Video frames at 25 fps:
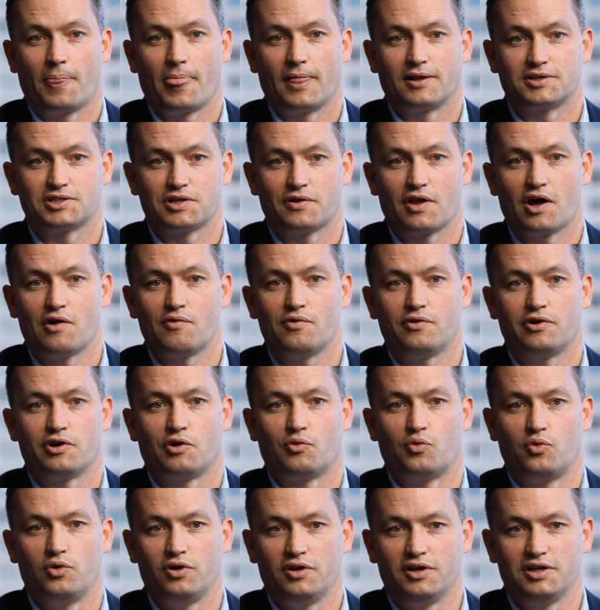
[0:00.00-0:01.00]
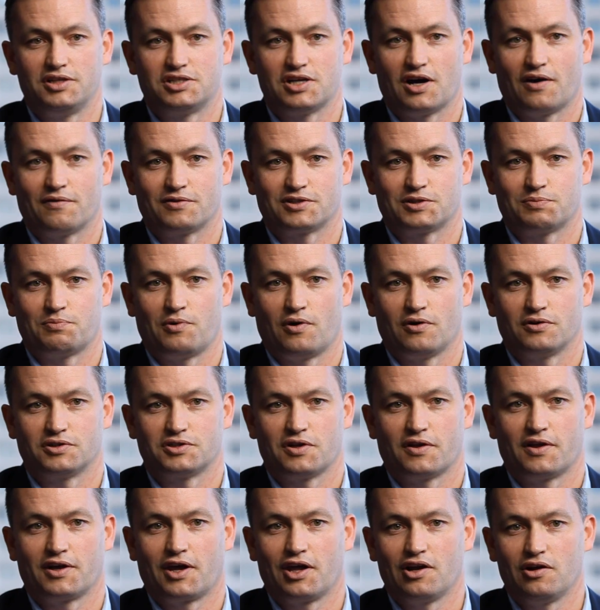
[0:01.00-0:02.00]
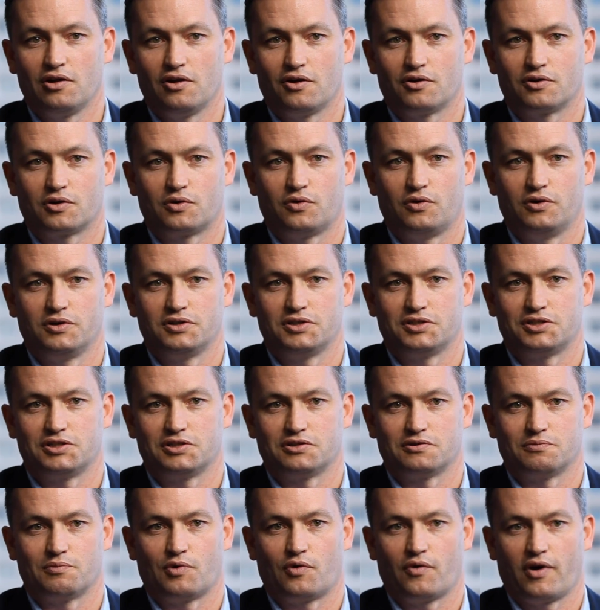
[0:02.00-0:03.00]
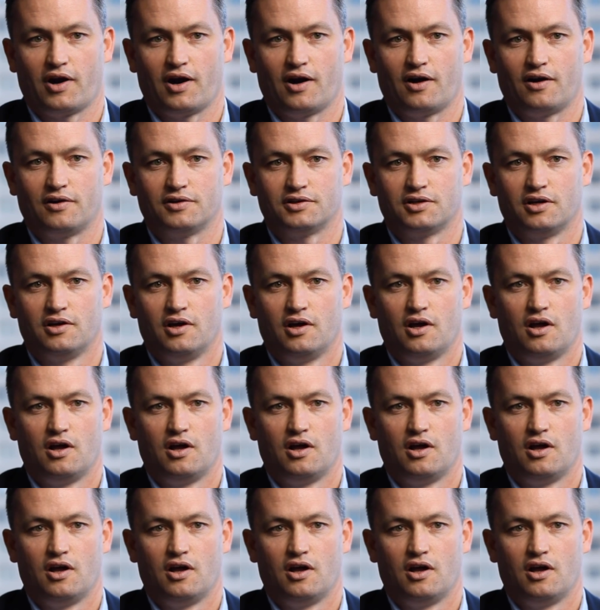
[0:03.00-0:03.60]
So they were in a really tough spot. So they get a lot of criticism around